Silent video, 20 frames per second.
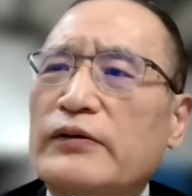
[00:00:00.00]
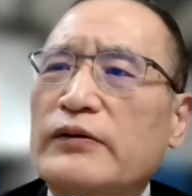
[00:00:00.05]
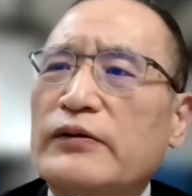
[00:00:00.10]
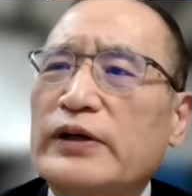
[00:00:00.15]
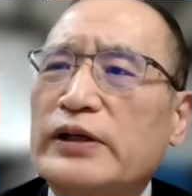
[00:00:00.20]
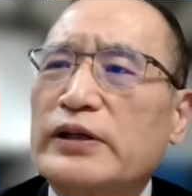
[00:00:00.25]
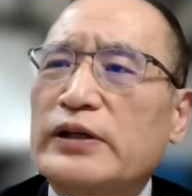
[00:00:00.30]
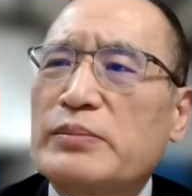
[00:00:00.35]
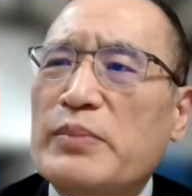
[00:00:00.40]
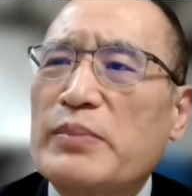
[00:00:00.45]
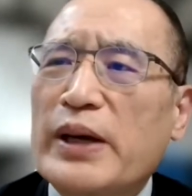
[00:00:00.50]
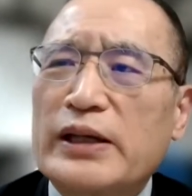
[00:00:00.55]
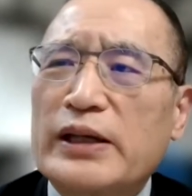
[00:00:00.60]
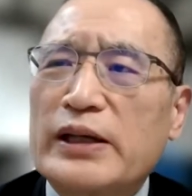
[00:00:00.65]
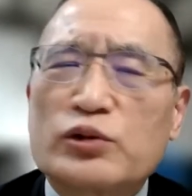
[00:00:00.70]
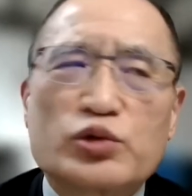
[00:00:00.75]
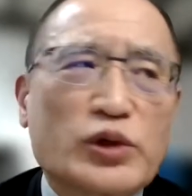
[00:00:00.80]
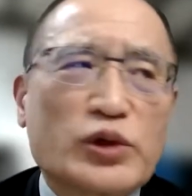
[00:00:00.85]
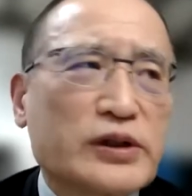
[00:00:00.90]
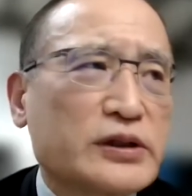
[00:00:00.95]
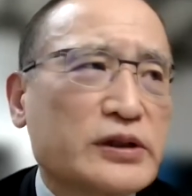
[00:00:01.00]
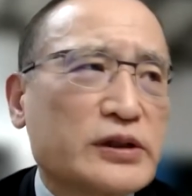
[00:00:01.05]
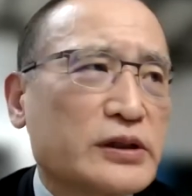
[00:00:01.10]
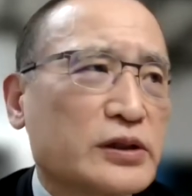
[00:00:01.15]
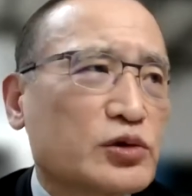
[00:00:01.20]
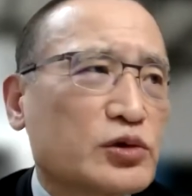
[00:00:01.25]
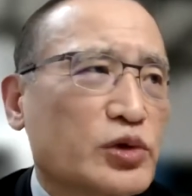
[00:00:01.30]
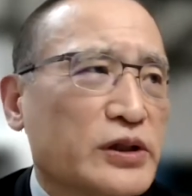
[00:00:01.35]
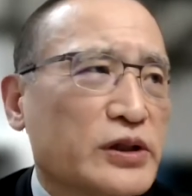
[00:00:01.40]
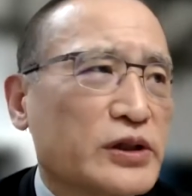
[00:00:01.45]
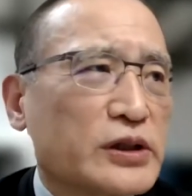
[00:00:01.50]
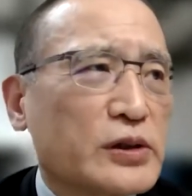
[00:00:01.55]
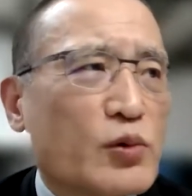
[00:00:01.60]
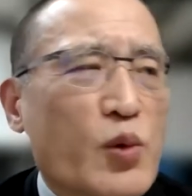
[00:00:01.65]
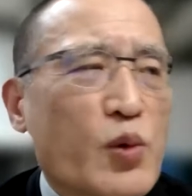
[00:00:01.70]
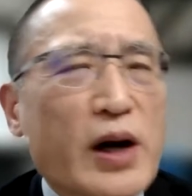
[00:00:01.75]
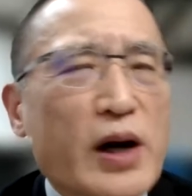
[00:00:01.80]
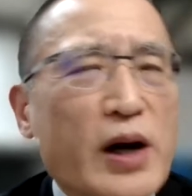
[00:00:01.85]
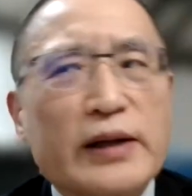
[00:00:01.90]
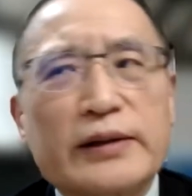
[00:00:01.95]
in May
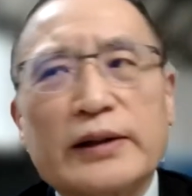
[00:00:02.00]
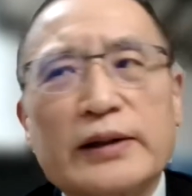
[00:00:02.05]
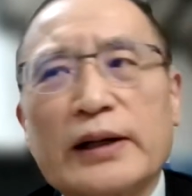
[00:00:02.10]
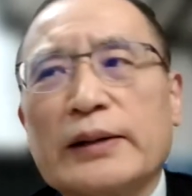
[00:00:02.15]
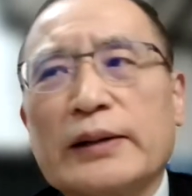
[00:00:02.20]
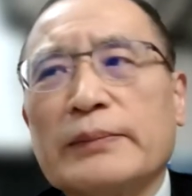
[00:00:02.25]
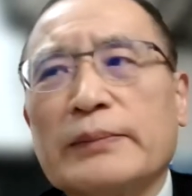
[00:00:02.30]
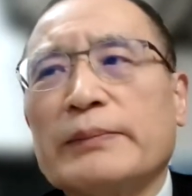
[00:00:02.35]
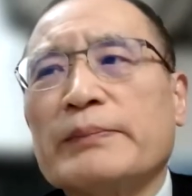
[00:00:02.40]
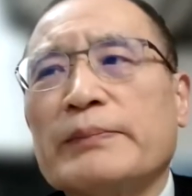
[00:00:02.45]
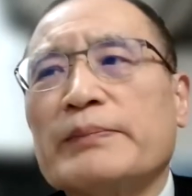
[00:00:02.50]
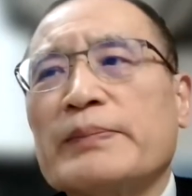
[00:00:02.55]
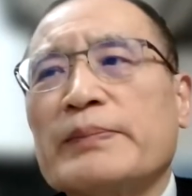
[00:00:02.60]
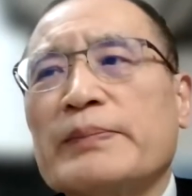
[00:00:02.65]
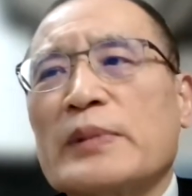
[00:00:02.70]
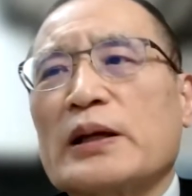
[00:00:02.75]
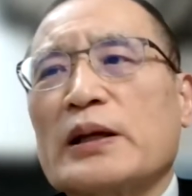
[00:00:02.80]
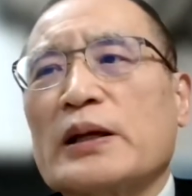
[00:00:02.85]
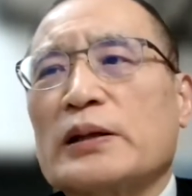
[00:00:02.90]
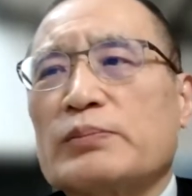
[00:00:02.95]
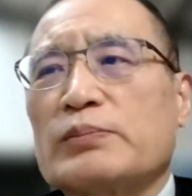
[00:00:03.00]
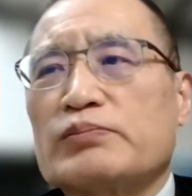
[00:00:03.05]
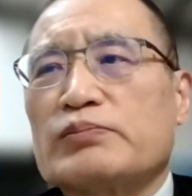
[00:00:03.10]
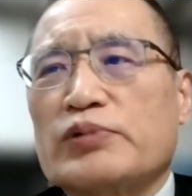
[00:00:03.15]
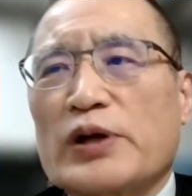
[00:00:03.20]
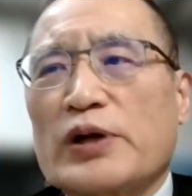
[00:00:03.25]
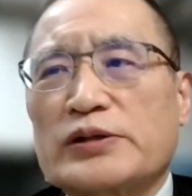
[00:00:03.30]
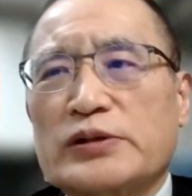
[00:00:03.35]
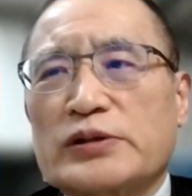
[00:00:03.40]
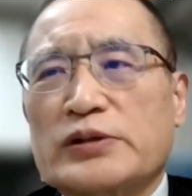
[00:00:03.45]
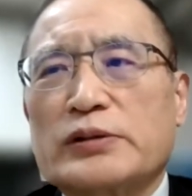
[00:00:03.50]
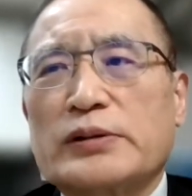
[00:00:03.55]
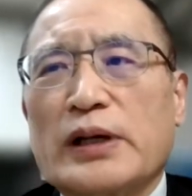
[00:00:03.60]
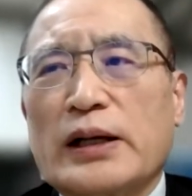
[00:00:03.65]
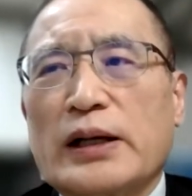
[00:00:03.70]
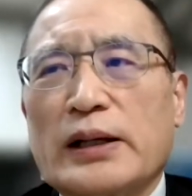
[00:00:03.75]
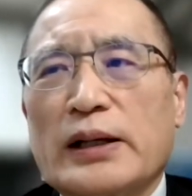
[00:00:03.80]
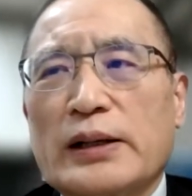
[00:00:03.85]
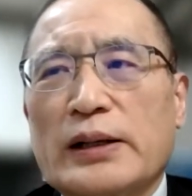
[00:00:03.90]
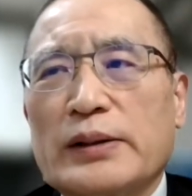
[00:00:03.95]
2021, um, uh, President uh,
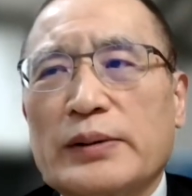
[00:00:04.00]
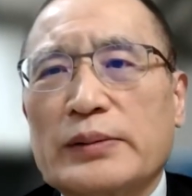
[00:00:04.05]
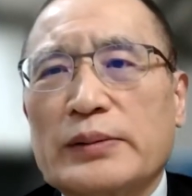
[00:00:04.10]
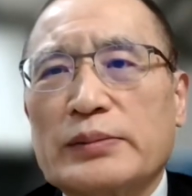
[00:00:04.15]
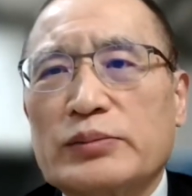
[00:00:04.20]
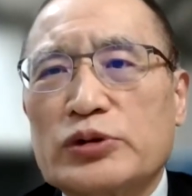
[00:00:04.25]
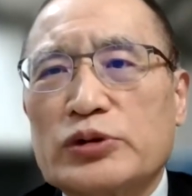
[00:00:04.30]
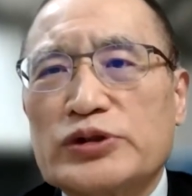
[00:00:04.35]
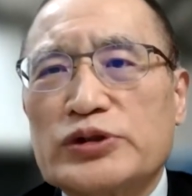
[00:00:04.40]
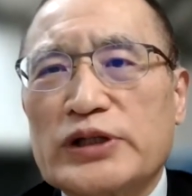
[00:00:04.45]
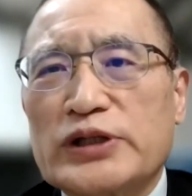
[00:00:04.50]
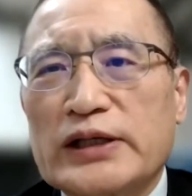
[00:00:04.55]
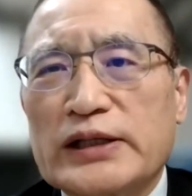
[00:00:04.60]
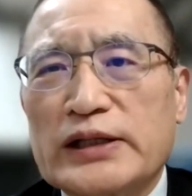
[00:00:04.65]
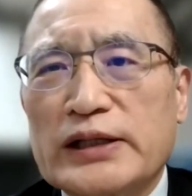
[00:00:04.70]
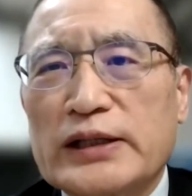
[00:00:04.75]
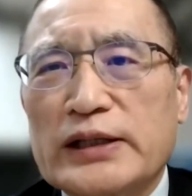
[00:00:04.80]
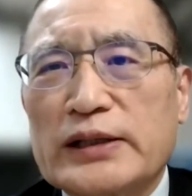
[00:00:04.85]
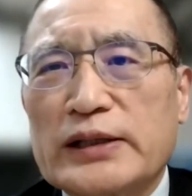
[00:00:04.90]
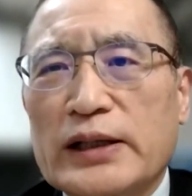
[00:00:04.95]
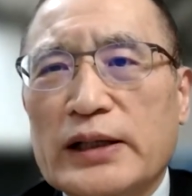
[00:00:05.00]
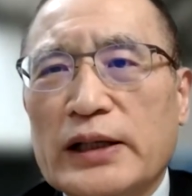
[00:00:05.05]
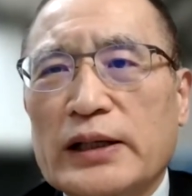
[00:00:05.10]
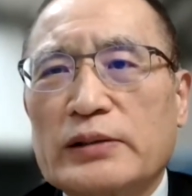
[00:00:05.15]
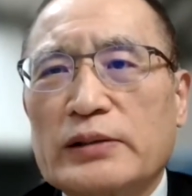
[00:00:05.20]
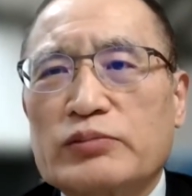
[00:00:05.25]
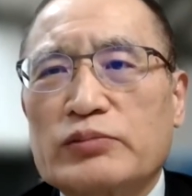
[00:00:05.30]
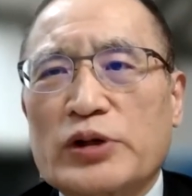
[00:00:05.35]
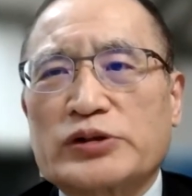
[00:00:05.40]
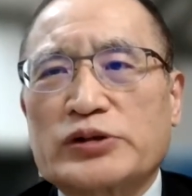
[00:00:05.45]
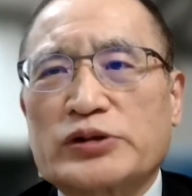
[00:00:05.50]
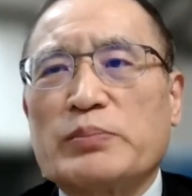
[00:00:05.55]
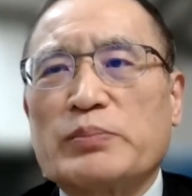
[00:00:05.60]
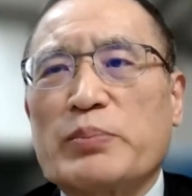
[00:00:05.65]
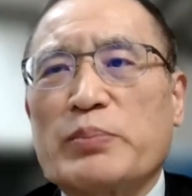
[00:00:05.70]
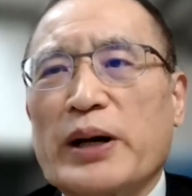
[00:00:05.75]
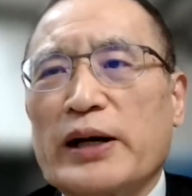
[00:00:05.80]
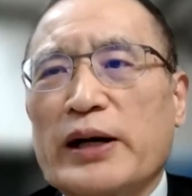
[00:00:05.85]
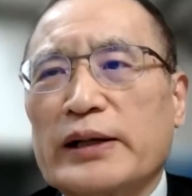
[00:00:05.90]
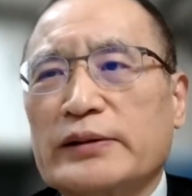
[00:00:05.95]
Moon Jae-in and President
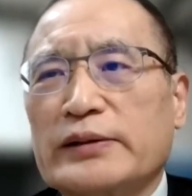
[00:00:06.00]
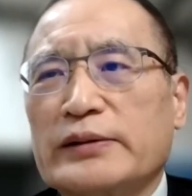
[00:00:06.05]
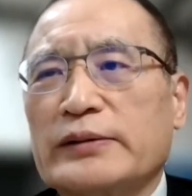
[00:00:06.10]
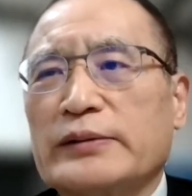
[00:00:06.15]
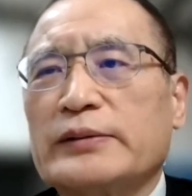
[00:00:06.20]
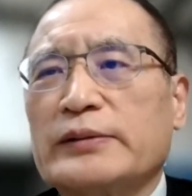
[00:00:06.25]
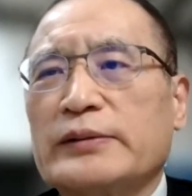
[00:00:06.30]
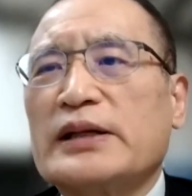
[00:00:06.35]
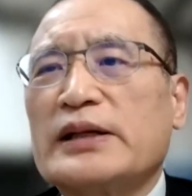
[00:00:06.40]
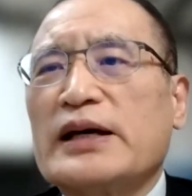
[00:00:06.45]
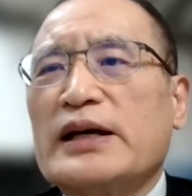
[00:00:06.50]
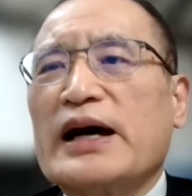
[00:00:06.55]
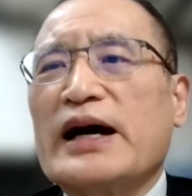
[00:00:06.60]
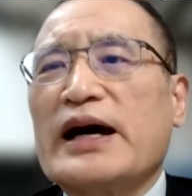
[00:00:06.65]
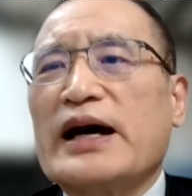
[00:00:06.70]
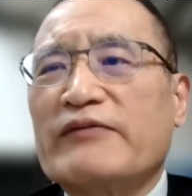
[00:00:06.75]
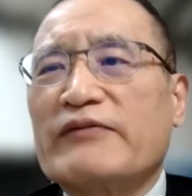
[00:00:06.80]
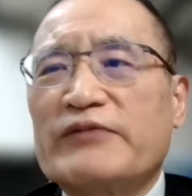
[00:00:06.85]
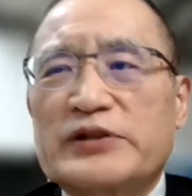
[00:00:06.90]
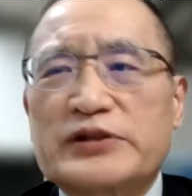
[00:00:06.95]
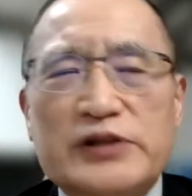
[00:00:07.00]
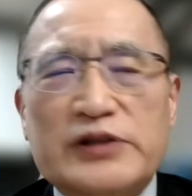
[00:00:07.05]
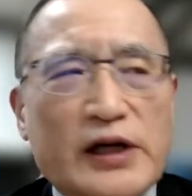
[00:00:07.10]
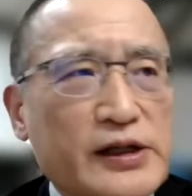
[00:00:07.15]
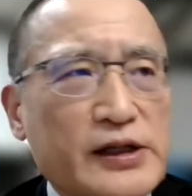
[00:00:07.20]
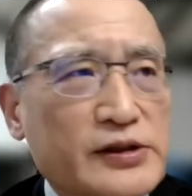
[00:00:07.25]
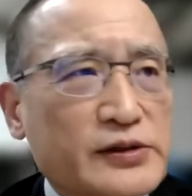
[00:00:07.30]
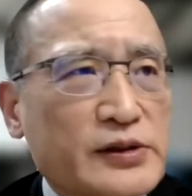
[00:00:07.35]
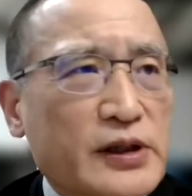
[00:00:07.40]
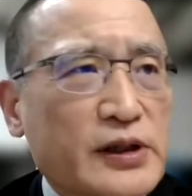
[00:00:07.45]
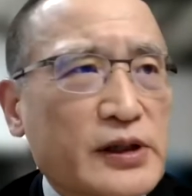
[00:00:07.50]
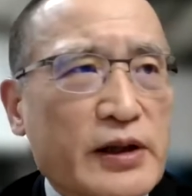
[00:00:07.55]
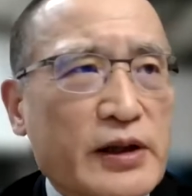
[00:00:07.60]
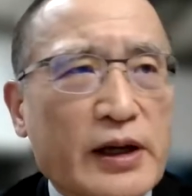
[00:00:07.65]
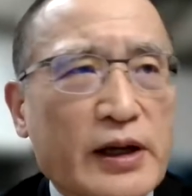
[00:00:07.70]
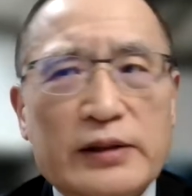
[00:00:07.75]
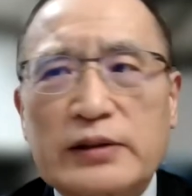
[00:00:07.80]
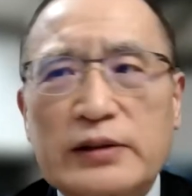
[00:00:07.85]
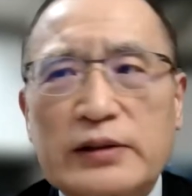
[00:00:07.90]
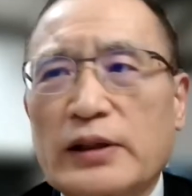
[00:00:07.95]
Biden emphasized
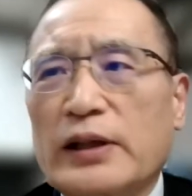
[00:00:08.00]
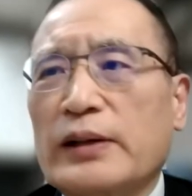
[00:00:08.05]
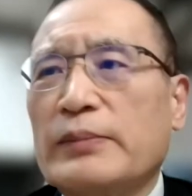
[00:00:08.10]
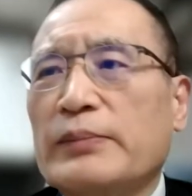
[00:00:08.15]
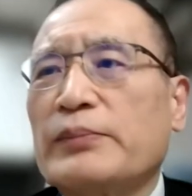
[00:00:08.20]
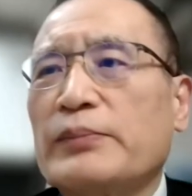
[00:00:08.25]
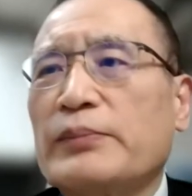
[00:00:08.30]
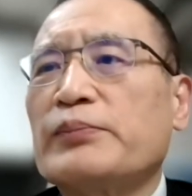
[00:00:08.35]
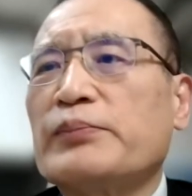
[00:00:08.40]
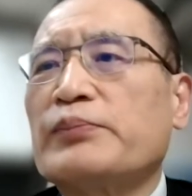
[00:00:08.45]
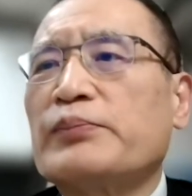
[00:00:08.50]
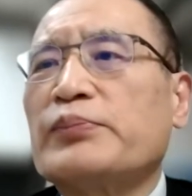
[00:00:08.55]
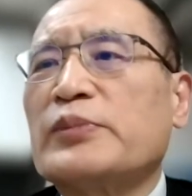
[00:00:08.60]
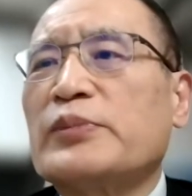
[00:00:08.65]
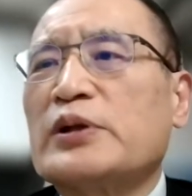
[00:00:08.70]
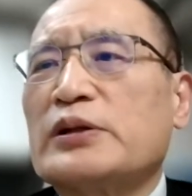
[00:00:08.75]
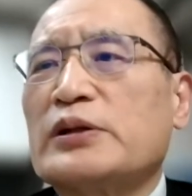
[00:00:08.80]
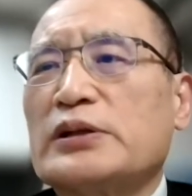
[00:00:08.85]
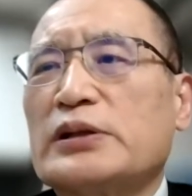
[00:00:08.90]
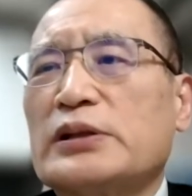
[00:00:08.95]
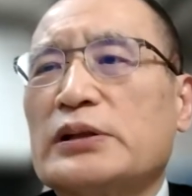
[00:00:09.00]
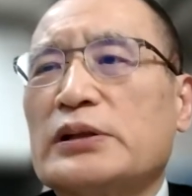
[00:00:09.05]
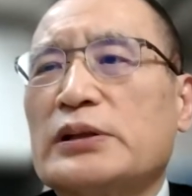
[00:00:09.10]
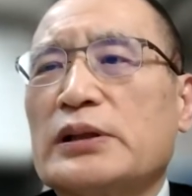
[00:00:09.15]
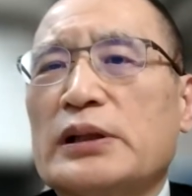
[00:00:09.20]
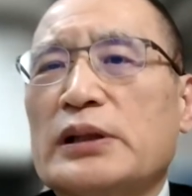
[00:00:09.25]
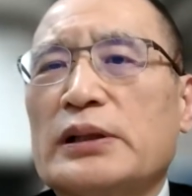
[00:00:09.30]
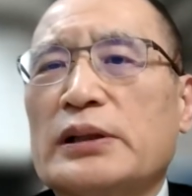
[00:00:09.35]
that um, the